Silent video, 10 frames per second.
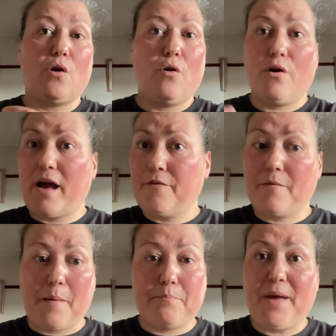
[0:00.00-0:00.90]
or
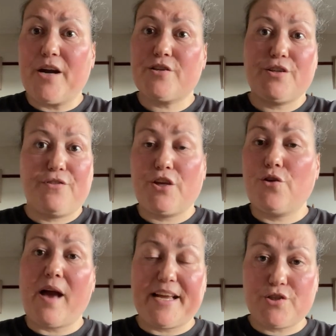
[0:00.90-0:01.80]
a person that you
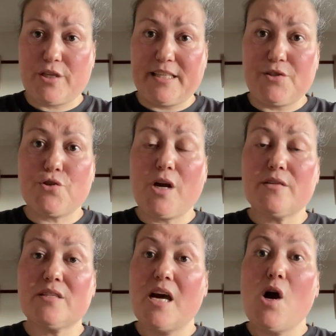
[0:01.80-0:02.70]
actually
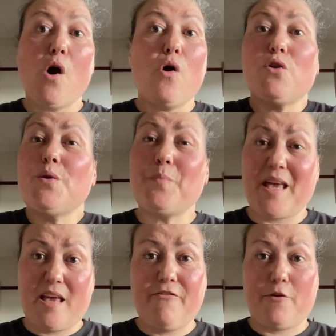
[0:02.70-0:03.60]
trust, or you
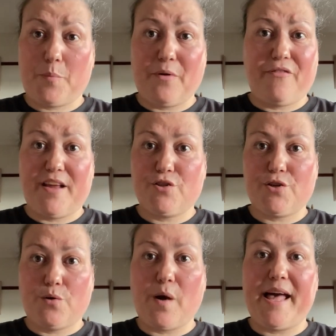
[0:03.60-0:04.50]
pay for
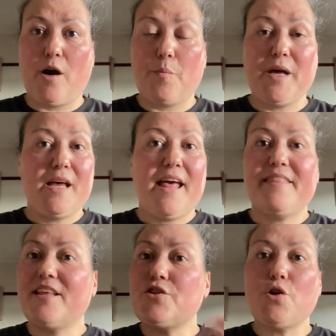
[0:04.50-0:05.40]
professional help.
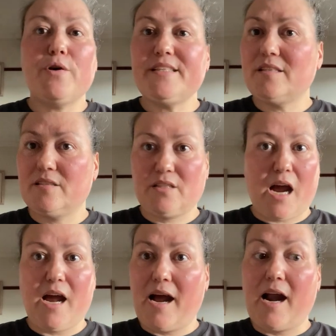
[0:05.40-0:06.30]
The choices
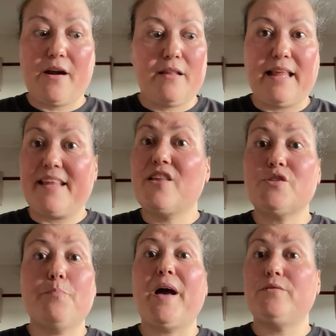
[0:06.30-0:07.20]
are like, there's
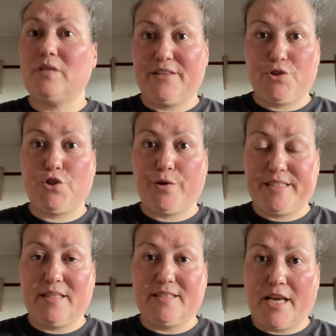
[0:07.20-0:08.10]
boundless
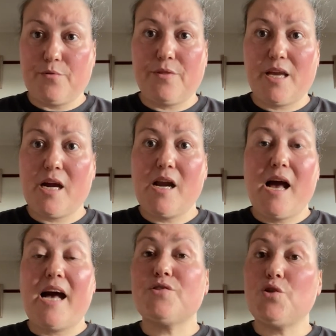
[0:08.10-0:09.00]
choices out there
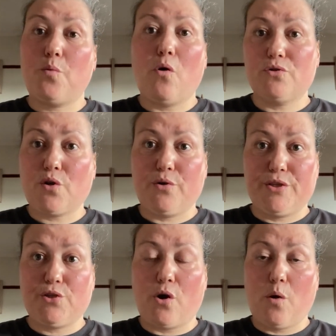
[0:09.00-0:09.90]
as to what's going to
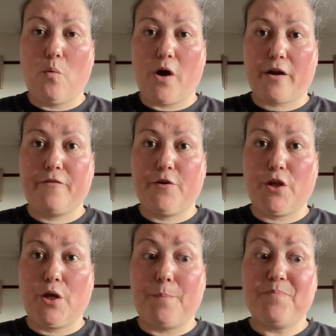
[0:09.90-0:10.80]
sort of work for
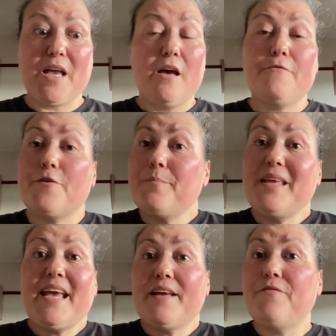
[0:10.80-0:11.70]
you. For
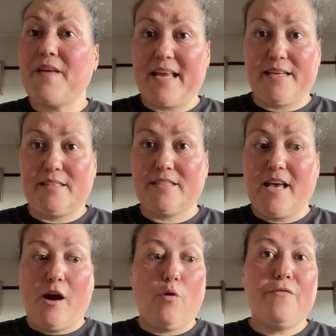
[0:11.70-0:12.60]
me, it varies.
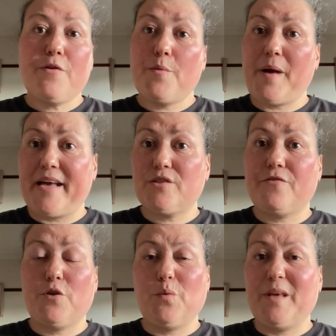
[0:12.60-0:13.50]
Over the past
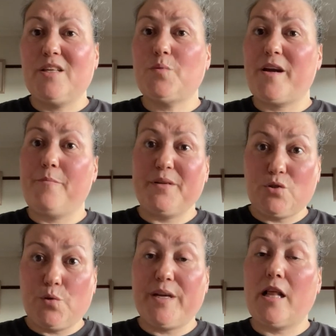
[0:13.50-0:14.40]
few weeks, where I've been
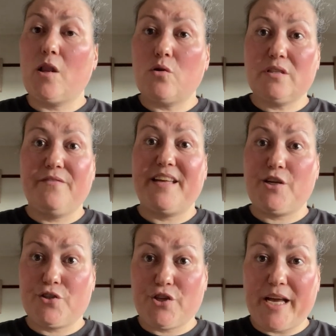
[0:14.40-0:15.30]
doing a lot of
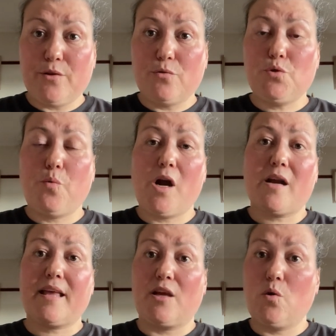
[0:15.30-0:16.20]
inner child
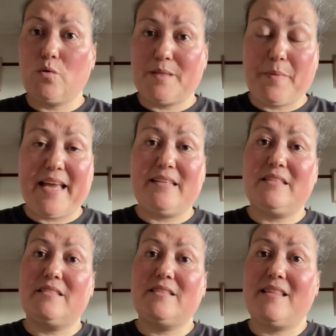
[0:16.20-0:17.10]
work and
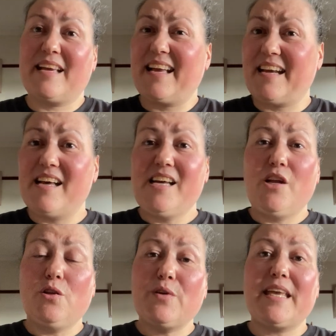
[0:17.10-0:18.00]
codependency, the kind of
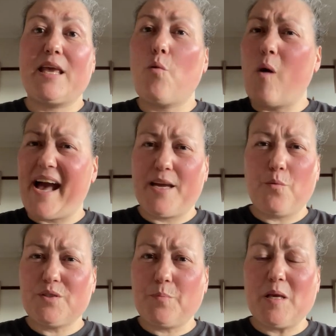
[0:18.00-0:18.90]
looking at why I
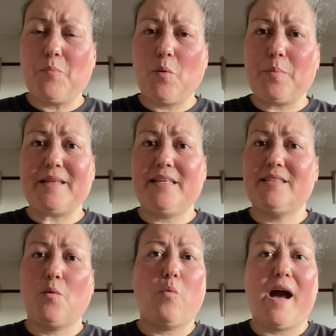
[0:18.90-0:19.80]
was people
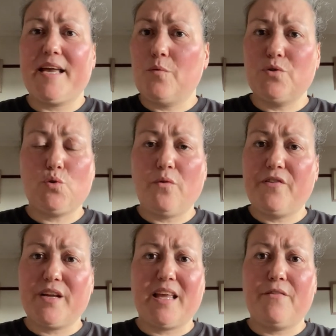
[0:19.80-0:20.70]
pleasing, why I was
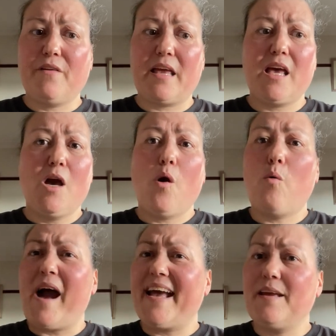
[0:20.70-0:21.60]
overgiving,
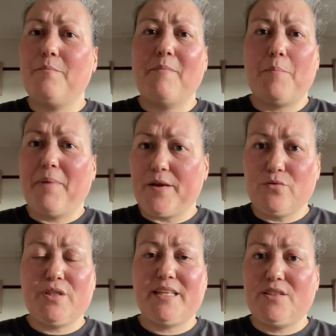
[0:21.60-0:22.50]
why my
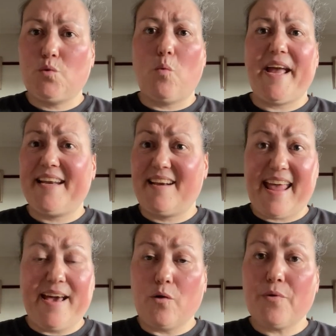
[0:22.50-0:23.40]
boundaries weren't
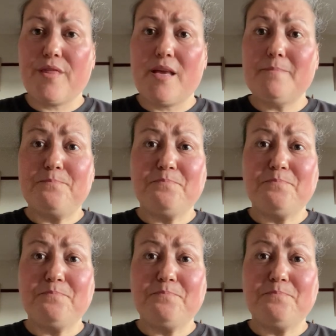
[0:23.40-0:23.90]
healthy,